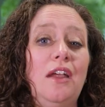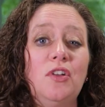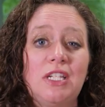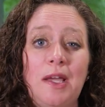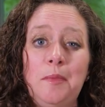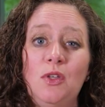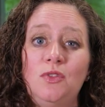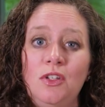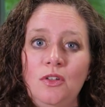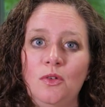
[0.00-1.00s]
every time you
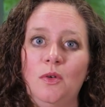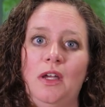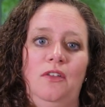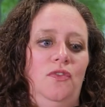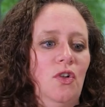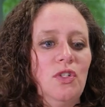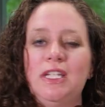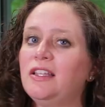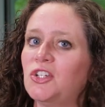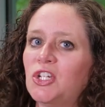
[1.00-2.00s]
do, if you're
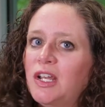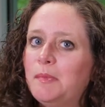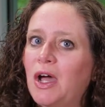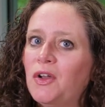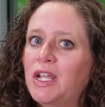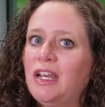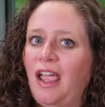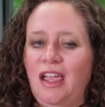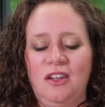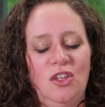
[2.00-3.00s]
diligent about it
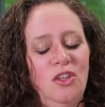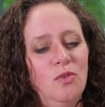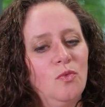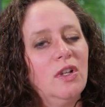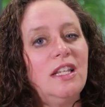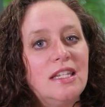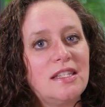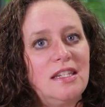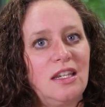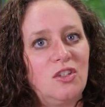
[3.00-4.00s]
and you really
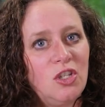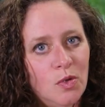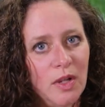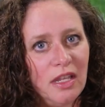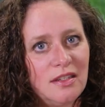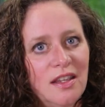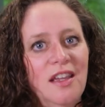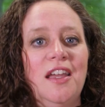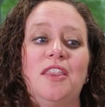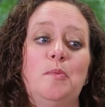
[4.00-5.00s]
stick to it,
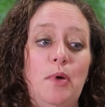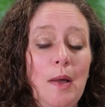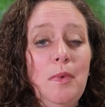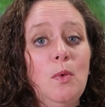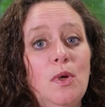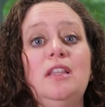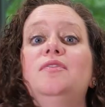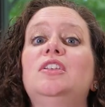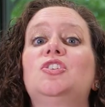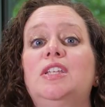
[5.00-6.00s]
the puppy will
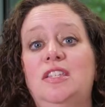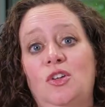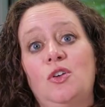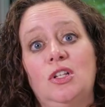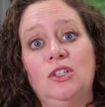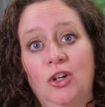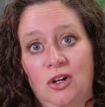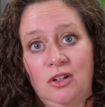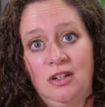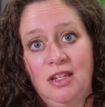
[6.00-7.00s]
eventually start to
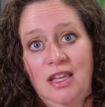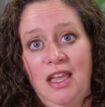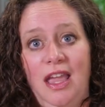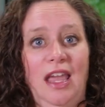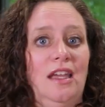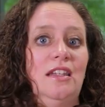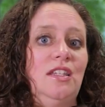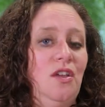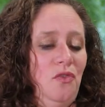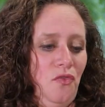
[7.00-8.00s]
learn.
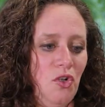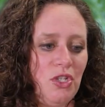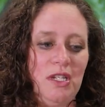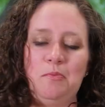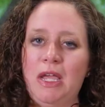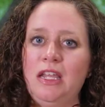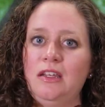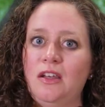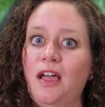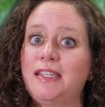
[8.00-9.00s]
And first it
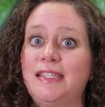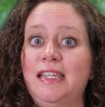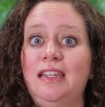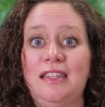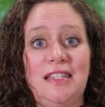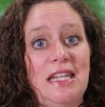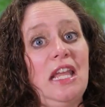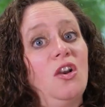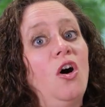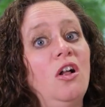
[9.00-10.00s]
may not sit and
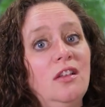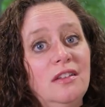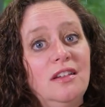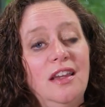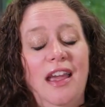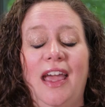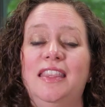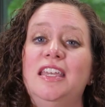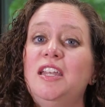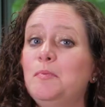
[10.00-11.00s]
stay at all,
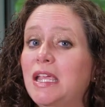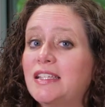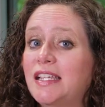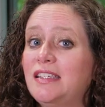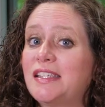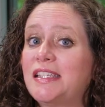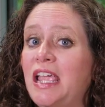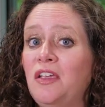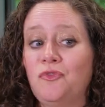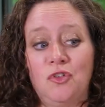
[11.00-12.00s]
and then it may sit and
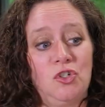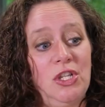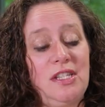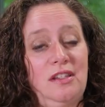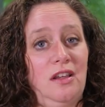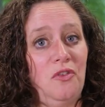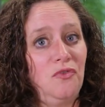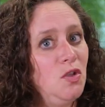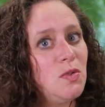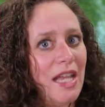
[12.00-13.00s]
stay for just a
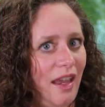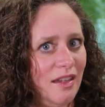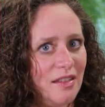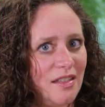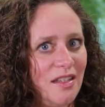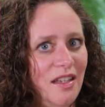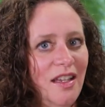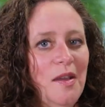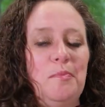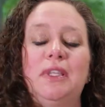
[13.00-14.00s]
few seconds.
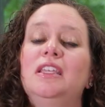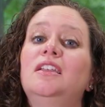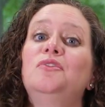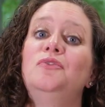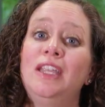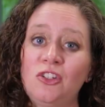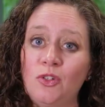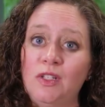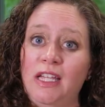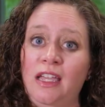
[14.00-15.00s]
But then
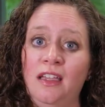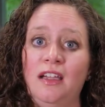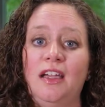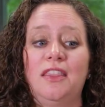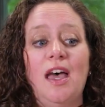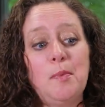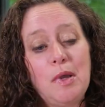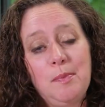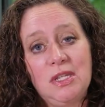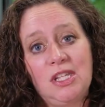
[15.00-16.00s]
eventually that
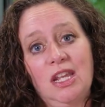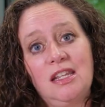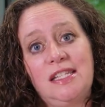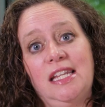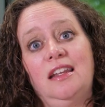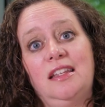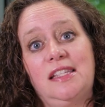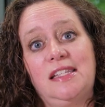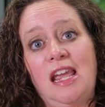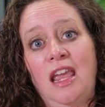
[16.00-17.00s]
puppy's gonna sit
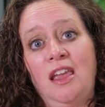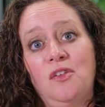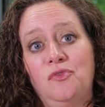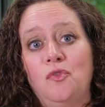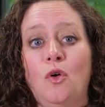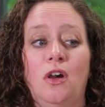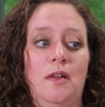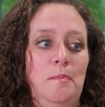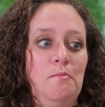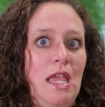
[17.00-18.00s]
and stay
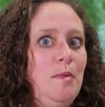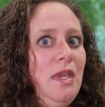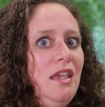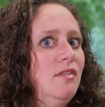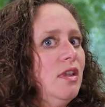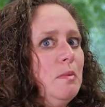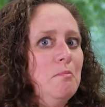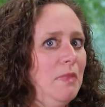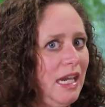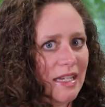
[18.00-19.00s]
for maybe
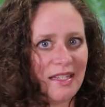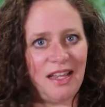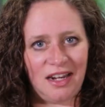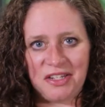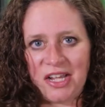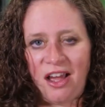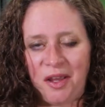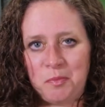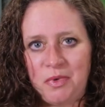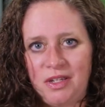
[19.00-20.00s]
even minutes at a
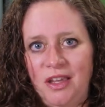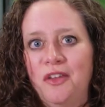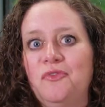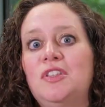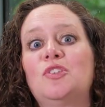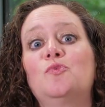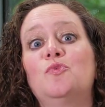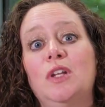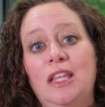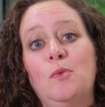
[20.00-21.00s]
time if it's
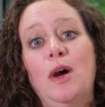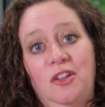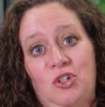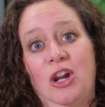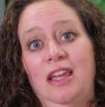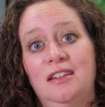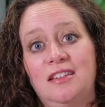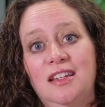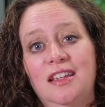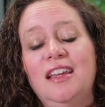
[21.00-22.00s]
really well trained.